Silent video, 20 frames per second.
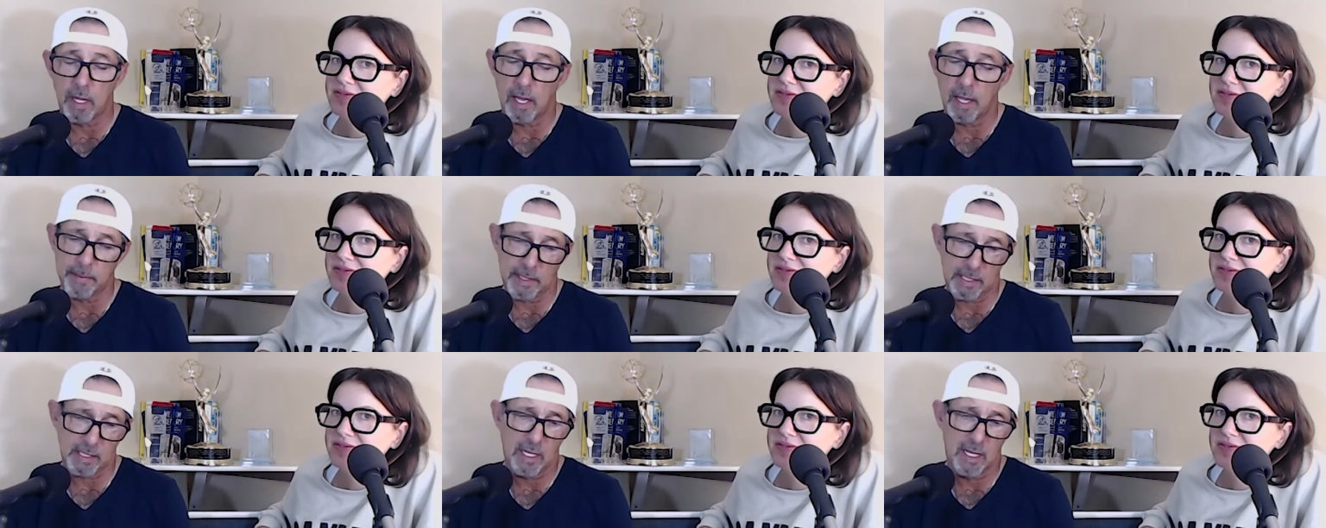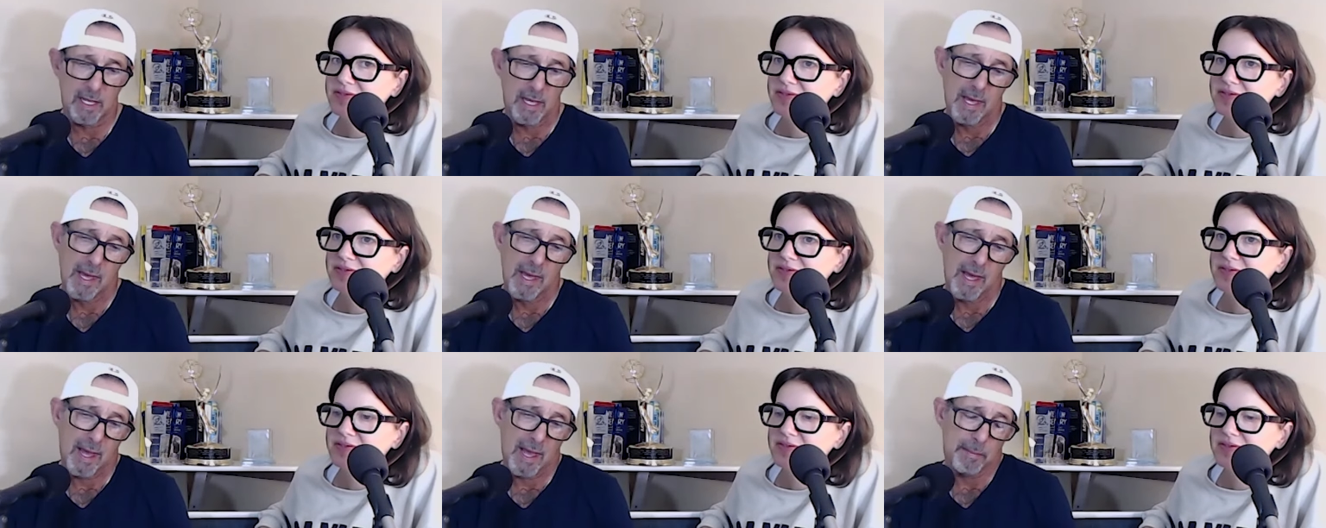Speaker 1: I mean,
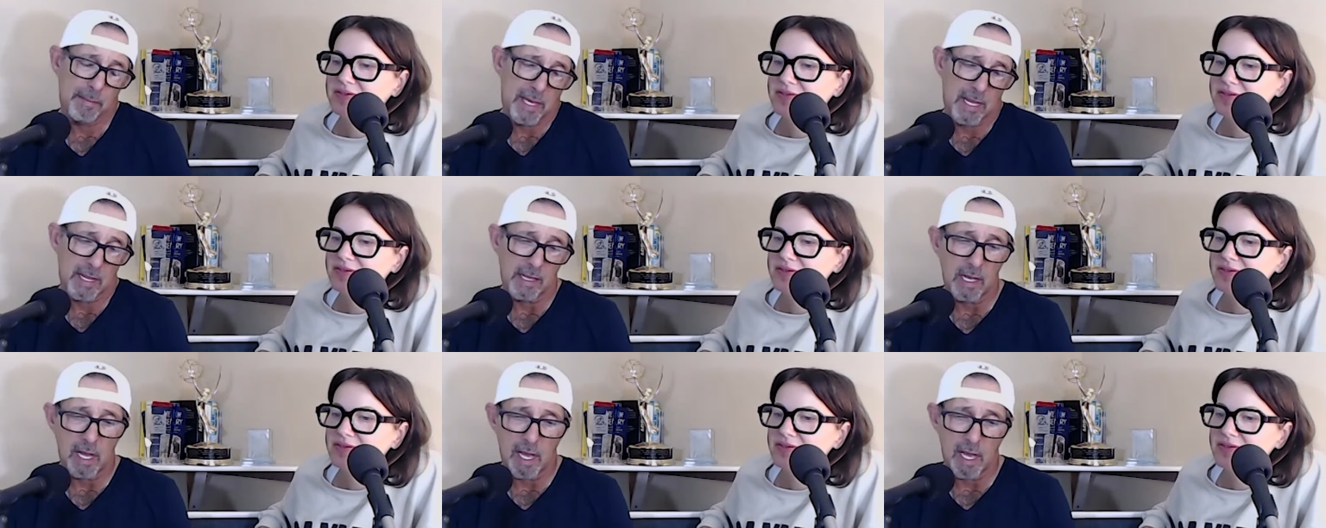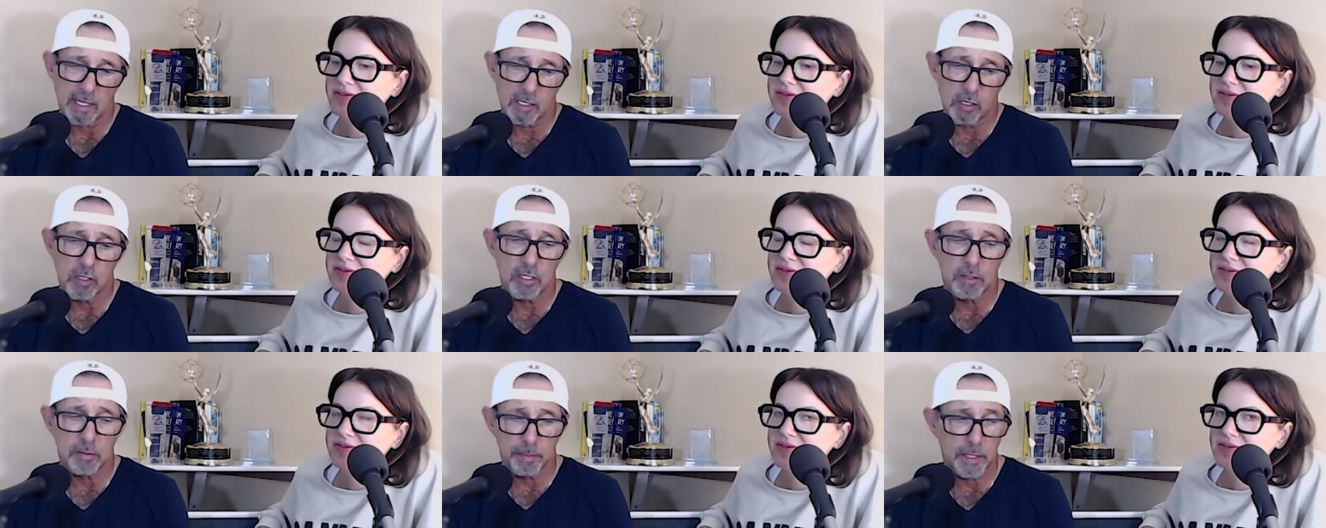I mean, I, I
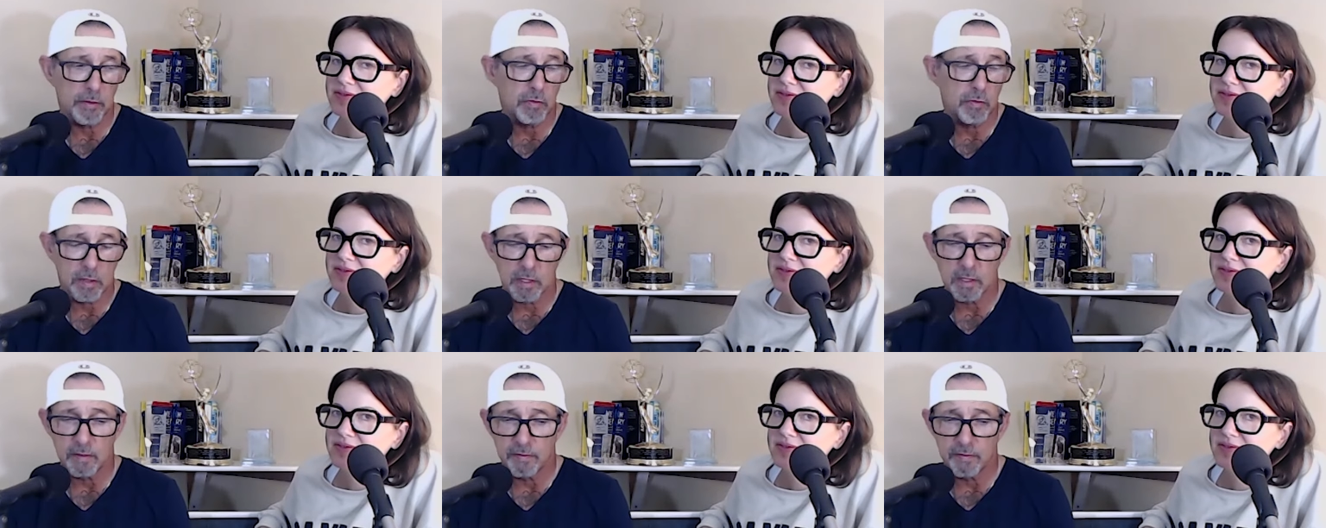could have been really